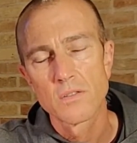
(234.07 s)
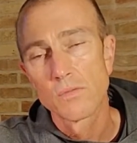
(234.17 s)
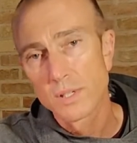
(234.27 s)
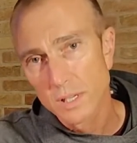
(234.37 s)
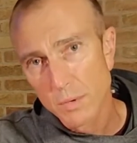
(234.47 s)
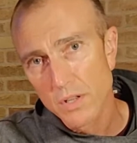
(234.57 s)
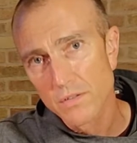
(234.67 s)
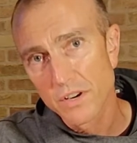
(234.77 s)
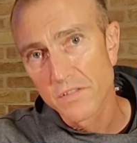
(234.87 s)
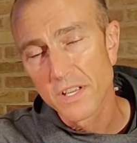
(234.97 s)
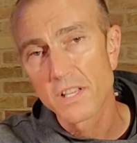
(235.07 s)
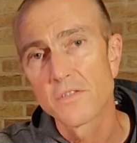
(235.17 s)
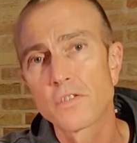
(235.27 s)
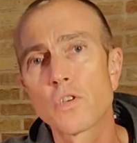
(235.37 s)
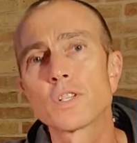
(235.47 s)
Who is the mother of our faith?
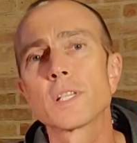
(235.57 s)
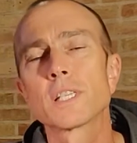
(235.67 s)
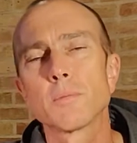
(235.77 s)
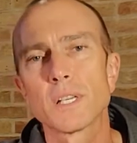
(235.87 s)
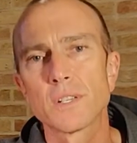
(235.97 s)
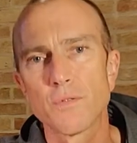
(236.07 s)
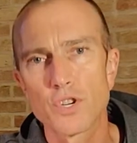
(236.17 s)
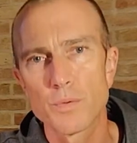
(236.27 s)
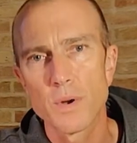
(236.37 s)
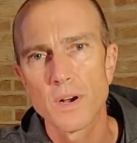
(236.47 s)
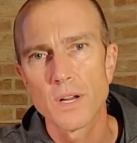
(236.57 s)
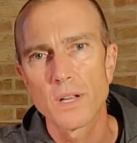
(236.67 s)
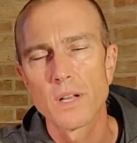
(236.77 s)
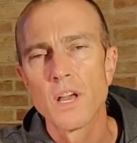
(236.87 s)
Of course, it's the Blessed Virgin Mary.